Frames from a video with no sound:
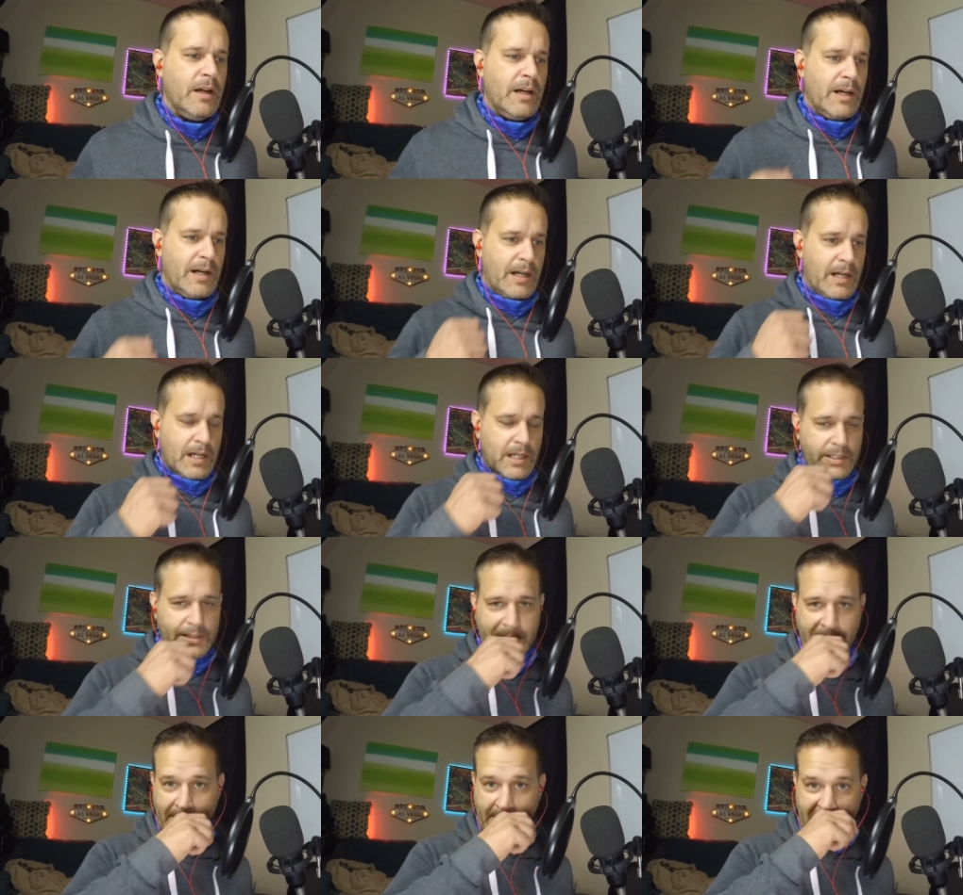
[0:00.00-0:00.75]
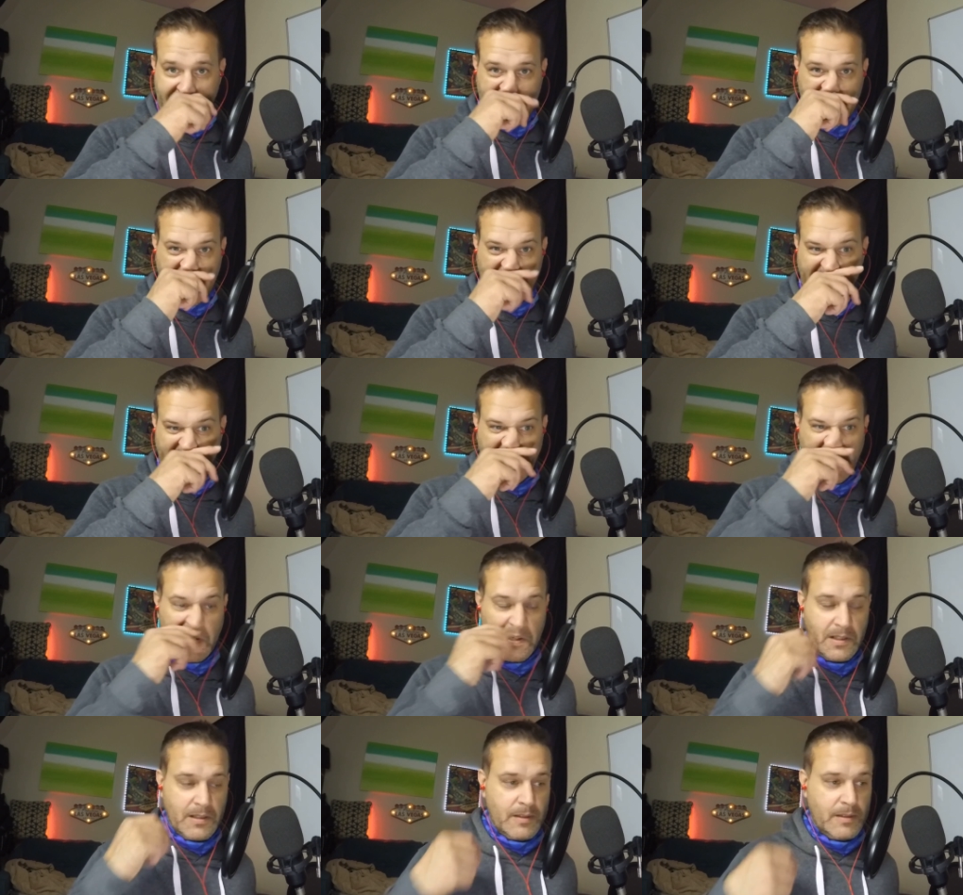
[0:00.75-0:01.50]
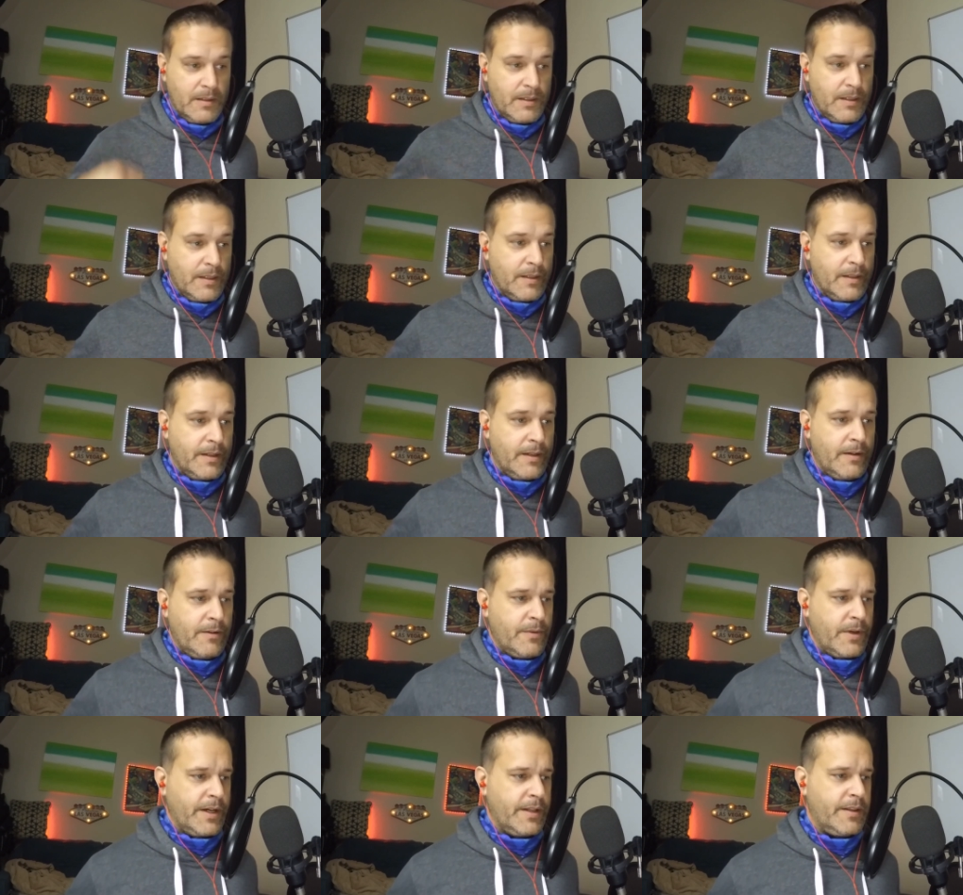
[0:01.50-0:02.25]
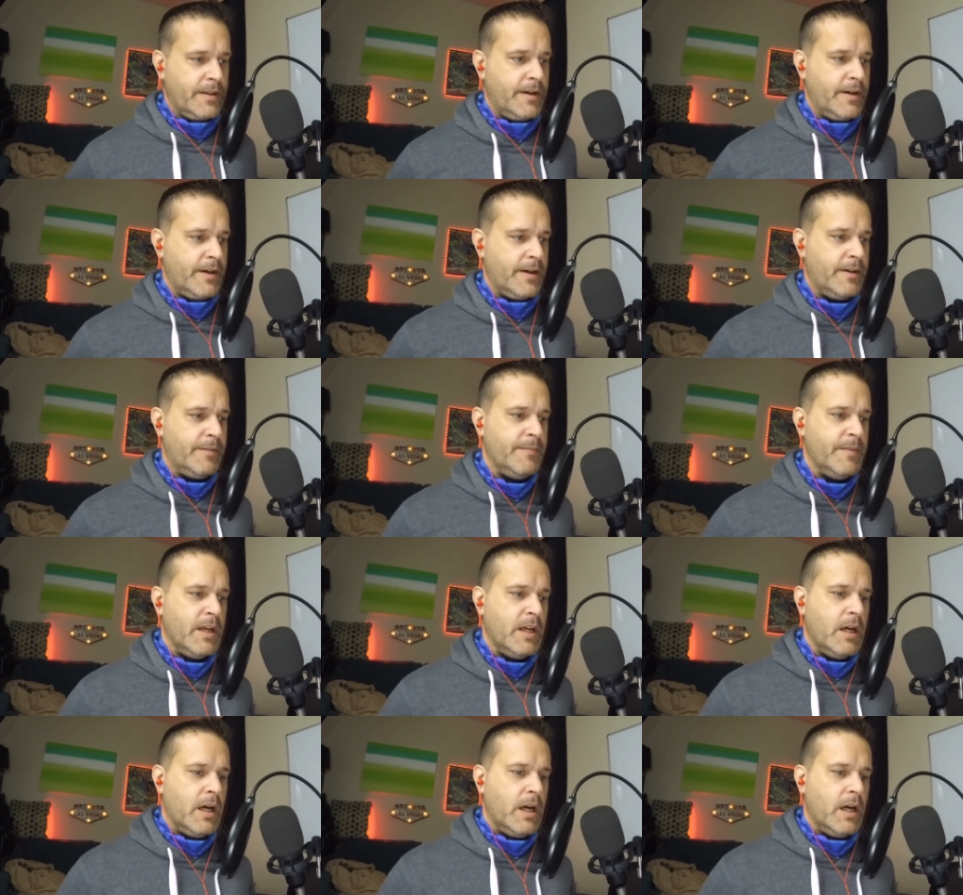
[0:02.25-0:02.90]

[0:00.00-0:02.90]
So that's kind of it right there.